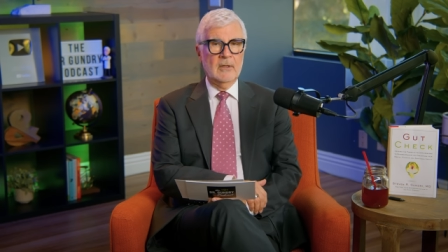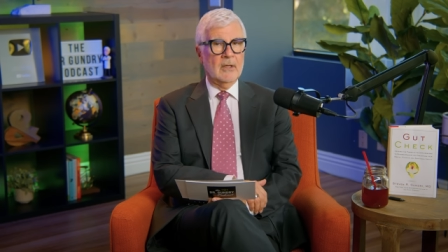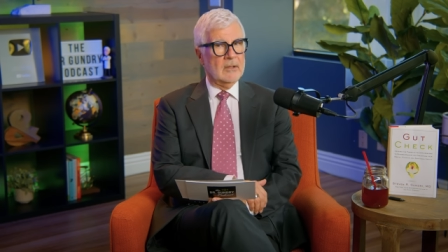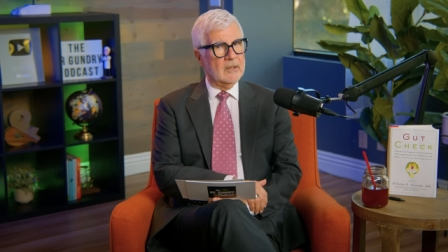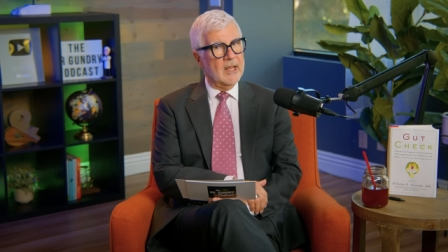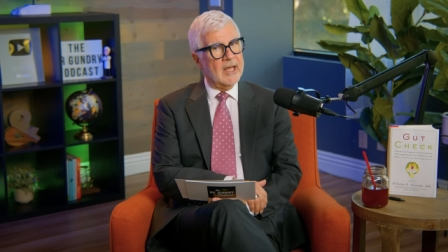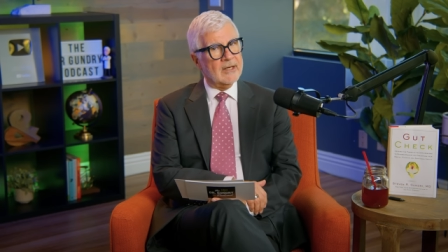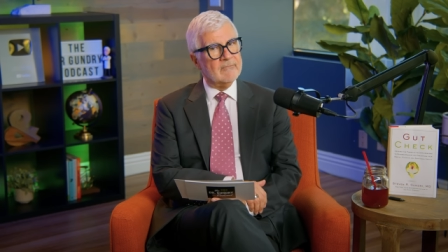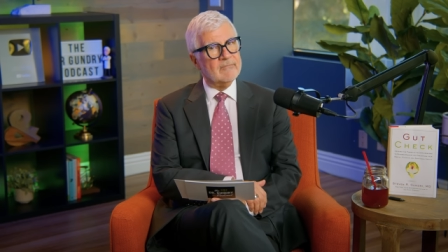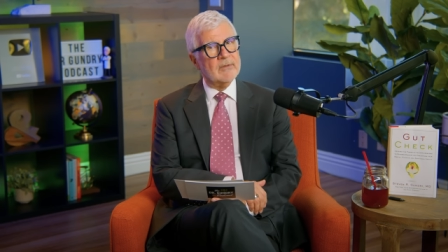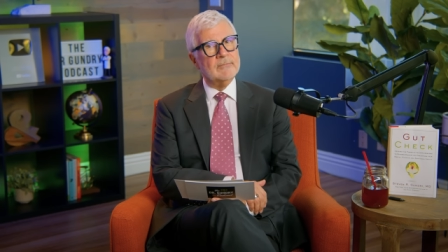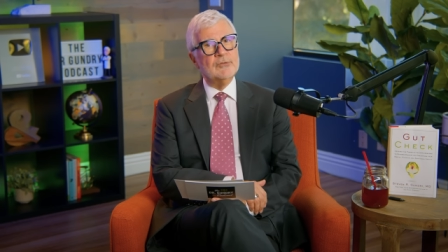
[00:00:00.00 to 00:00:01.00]
A lot
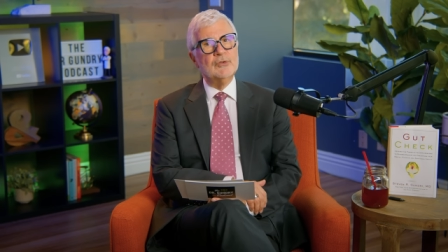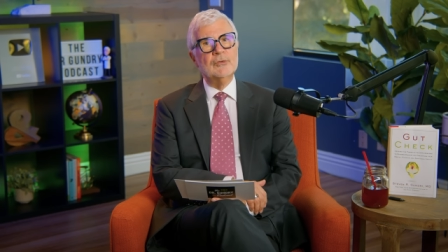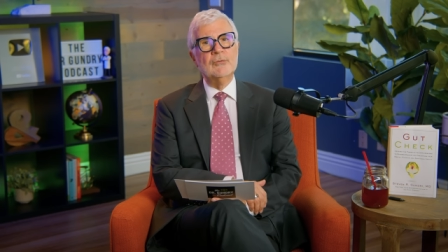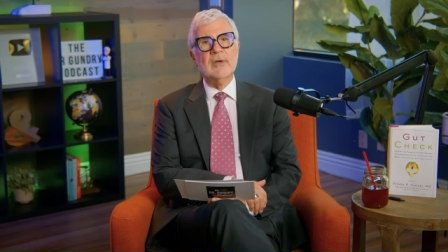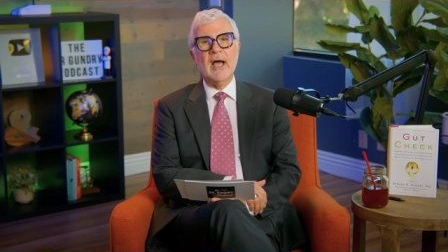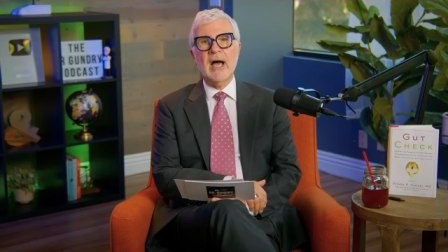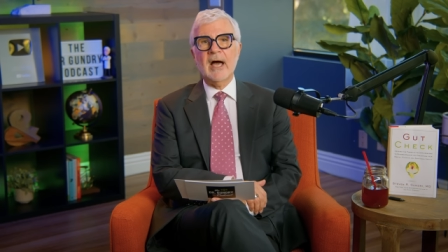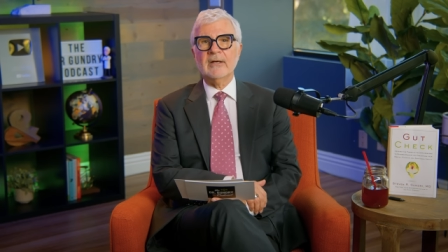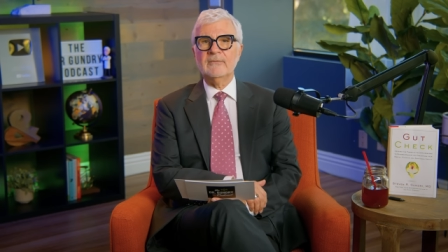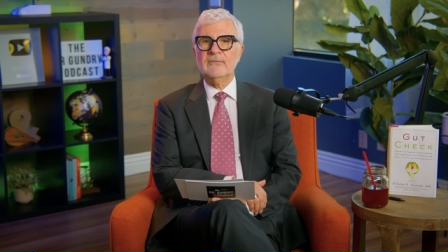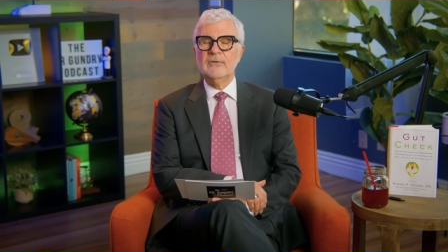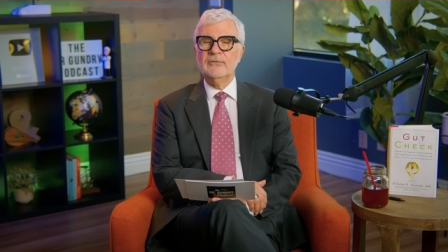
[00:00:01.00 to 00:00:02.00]
of them do
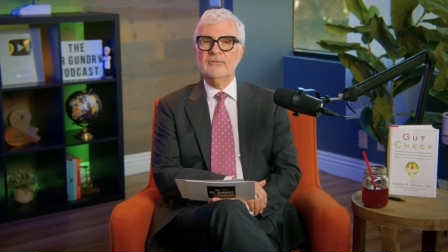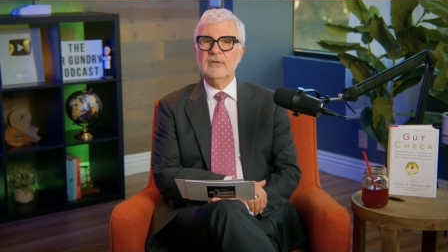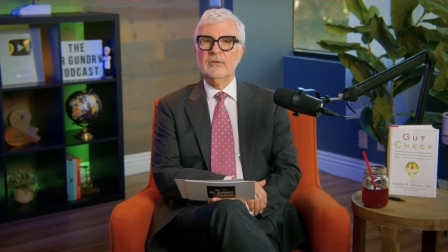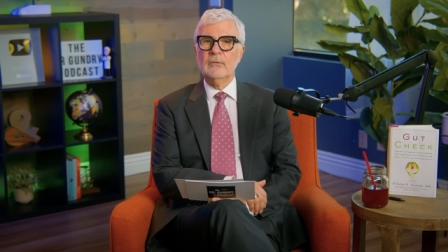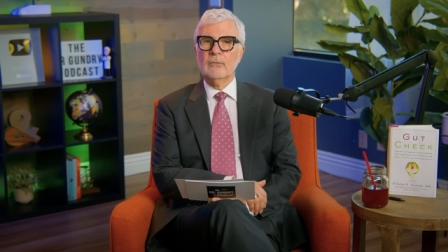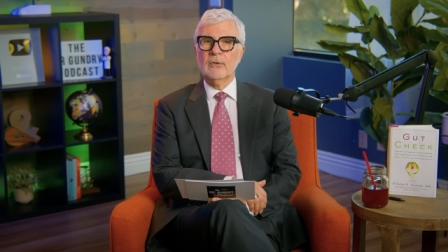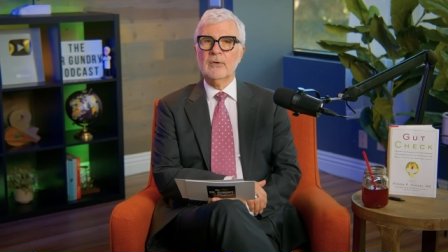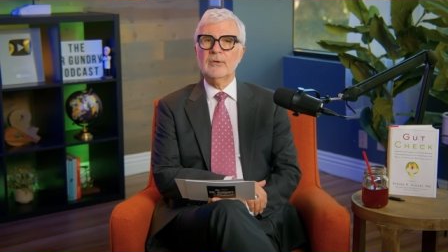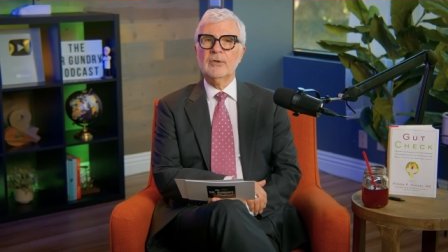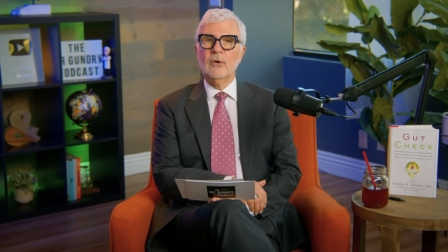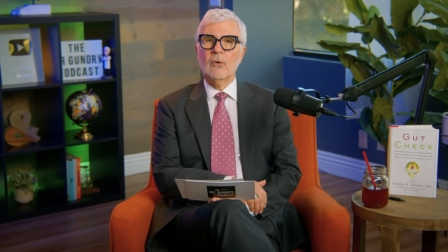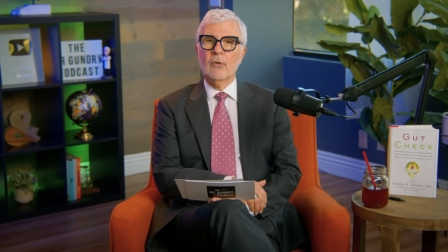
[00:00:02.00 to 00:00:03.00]
not. If you see the
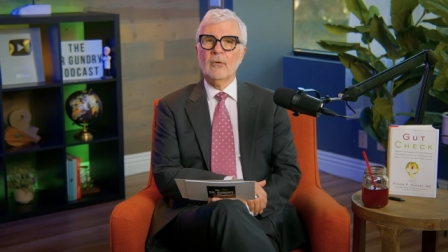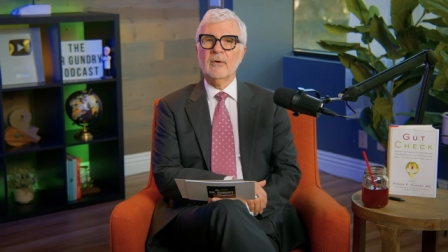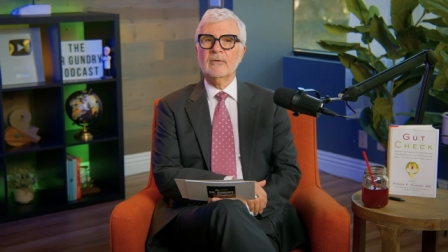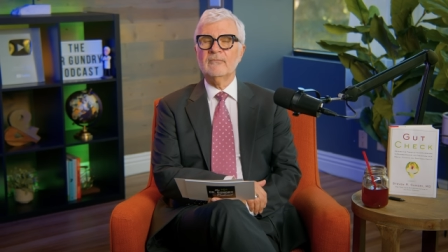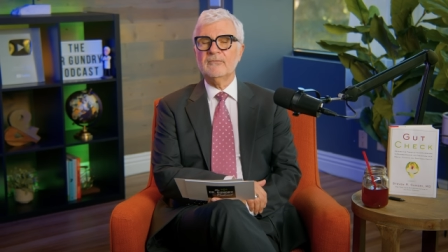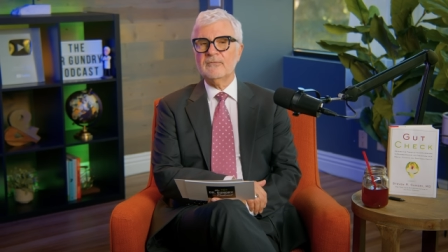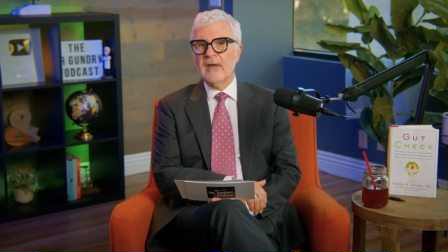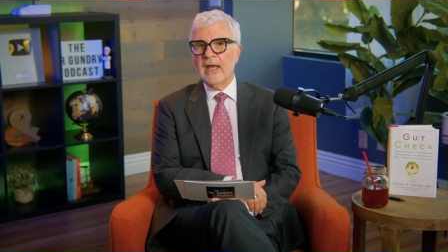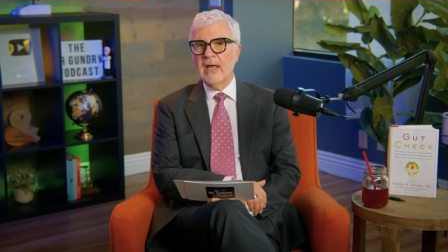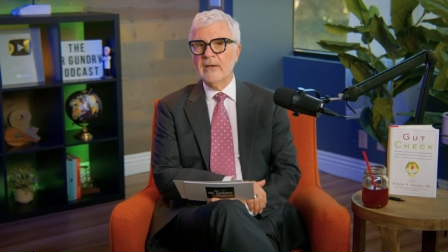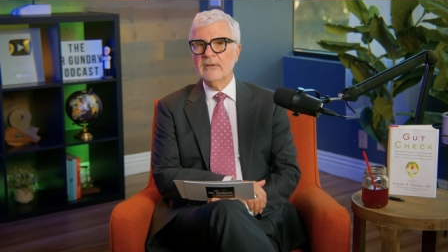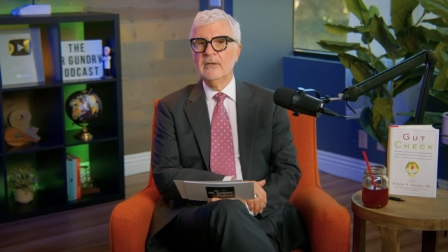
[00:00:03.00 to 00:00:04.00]
word corn
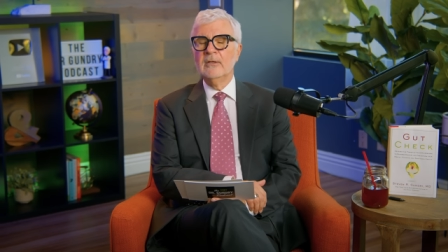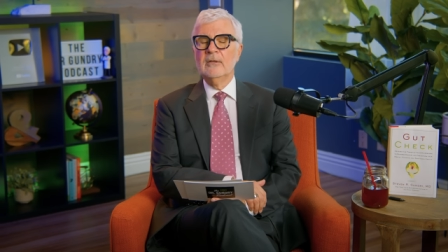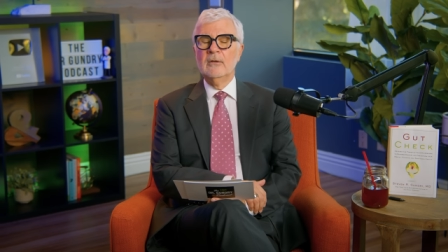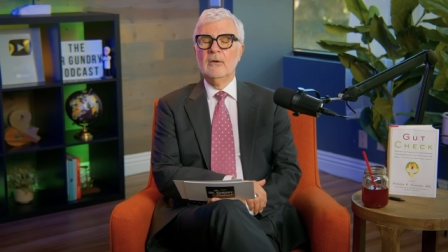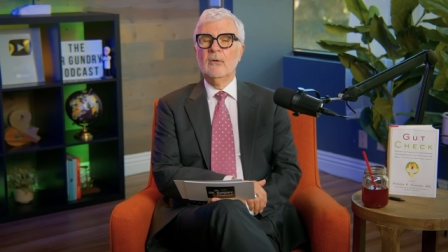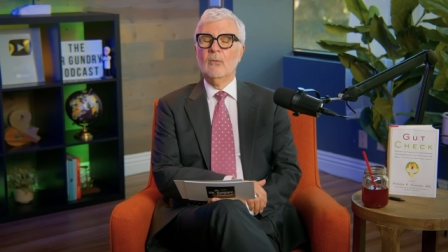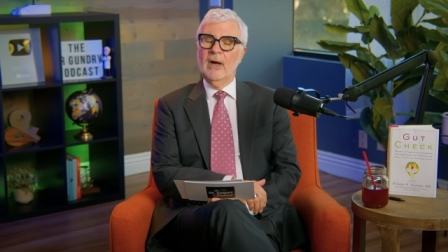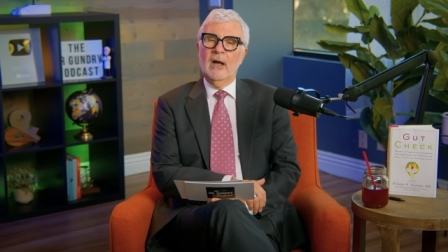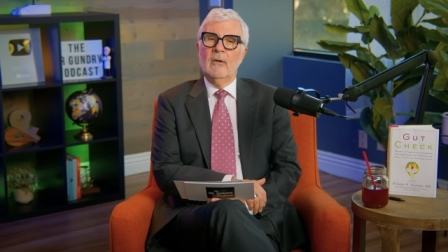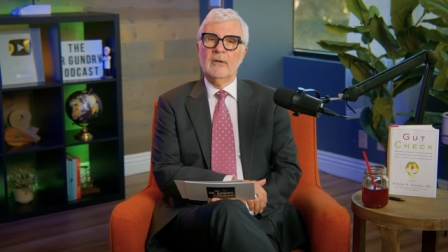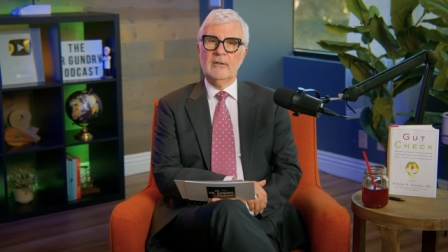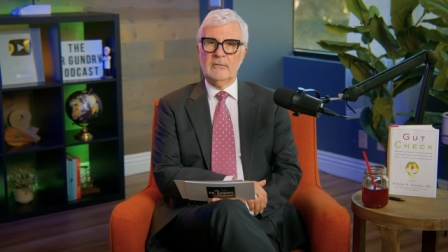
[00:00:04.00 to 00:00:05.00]
fed,
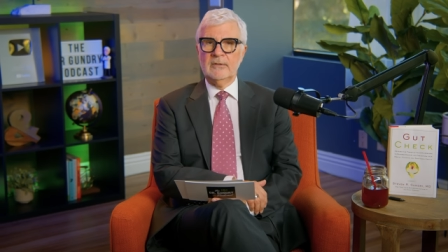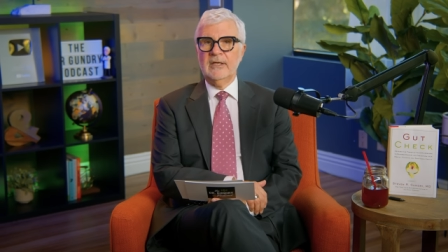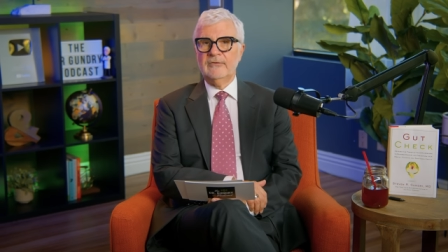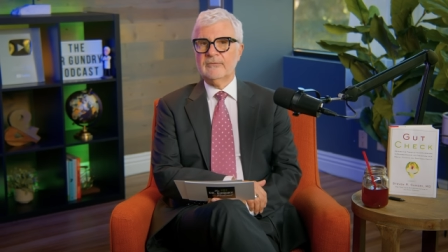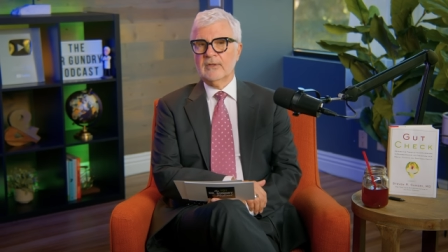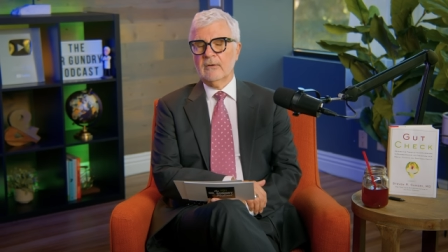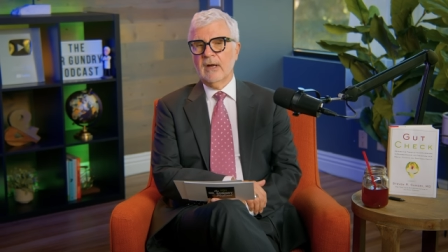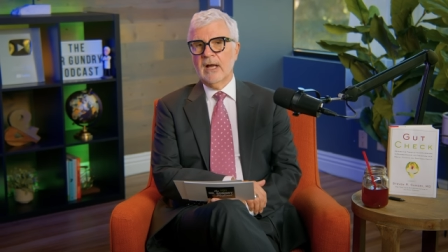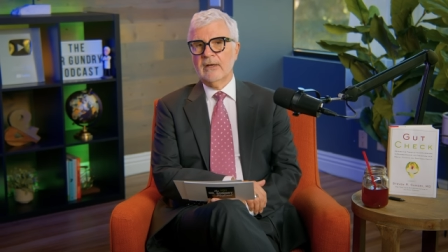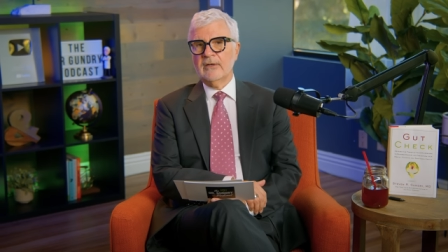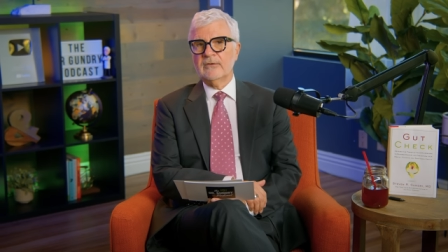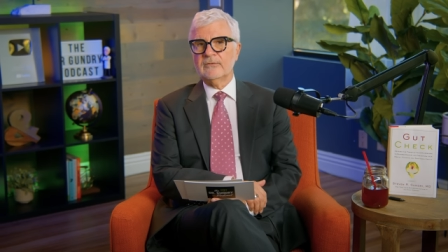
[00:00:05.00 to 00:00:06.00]
well, at least they're
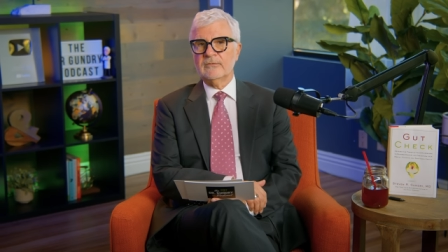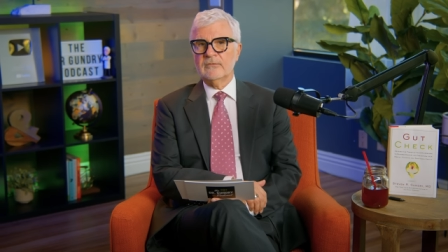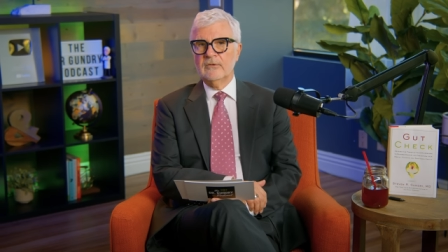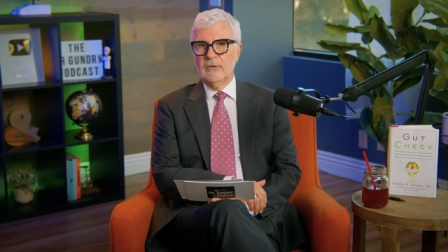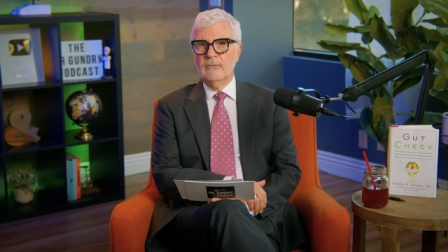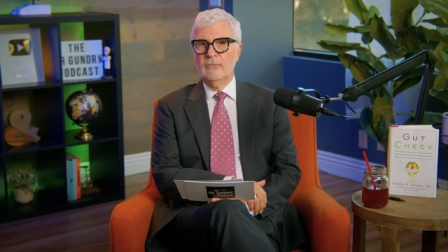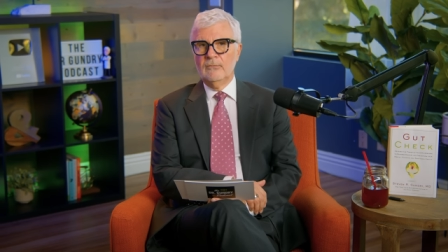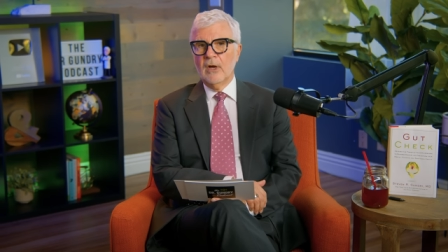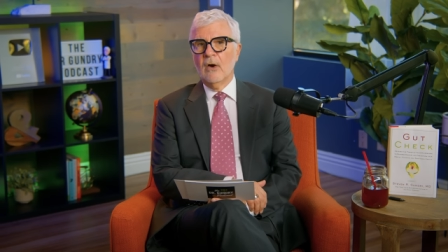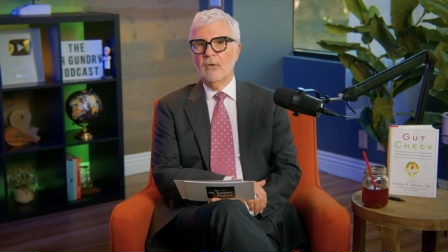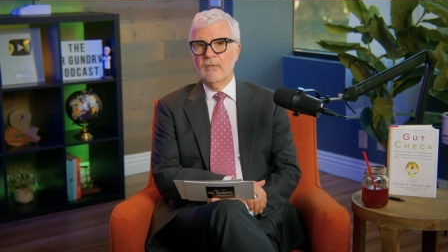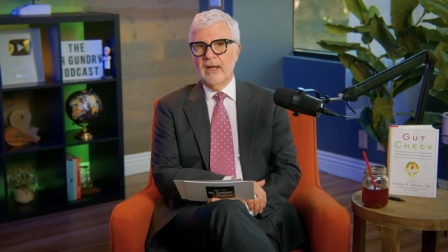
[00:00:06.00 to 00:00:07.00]
honest. You
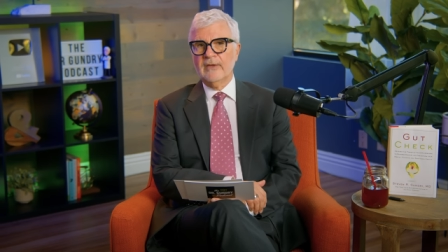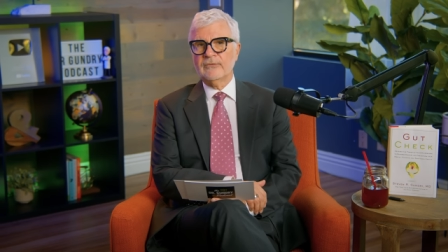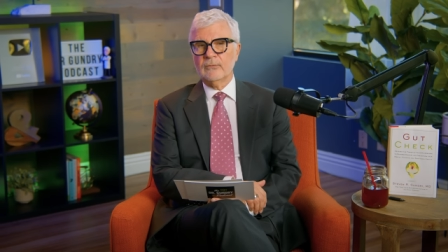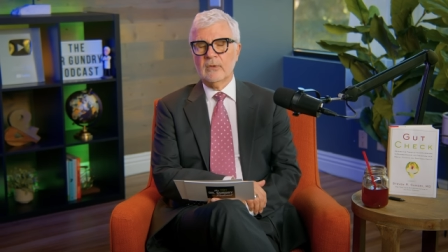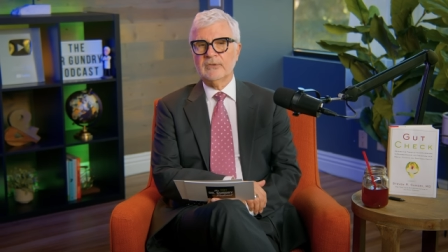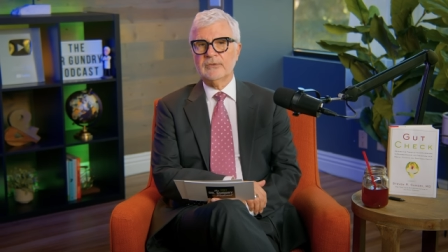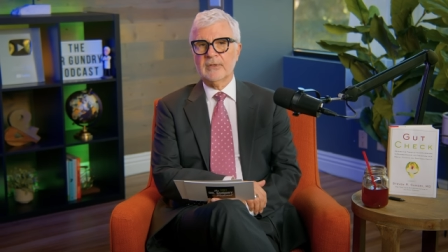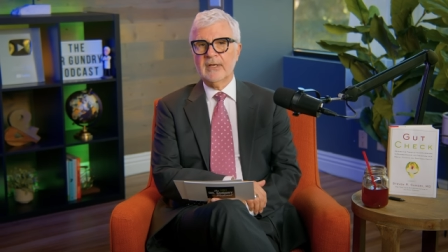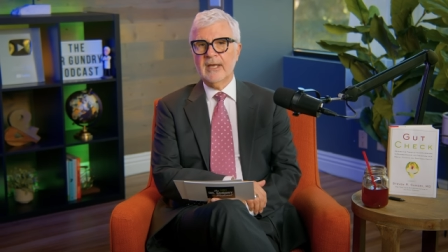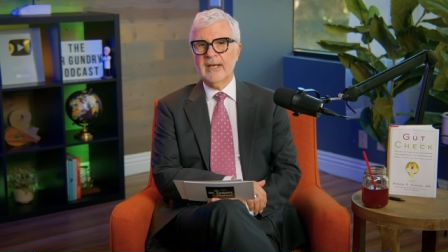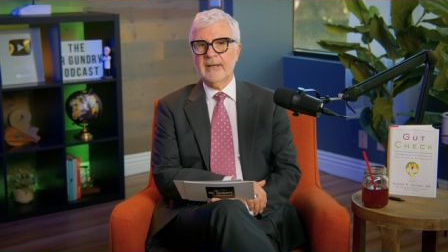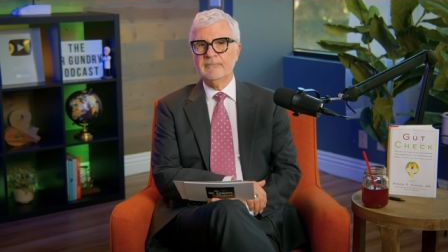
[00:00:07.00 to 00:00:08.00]
know that's what you're
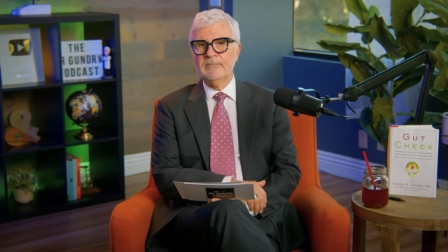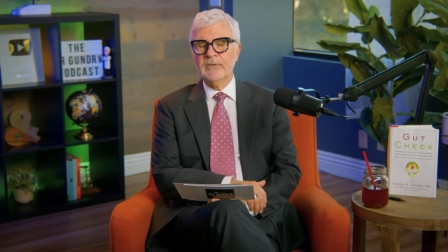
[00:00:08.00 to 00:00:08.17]
getting.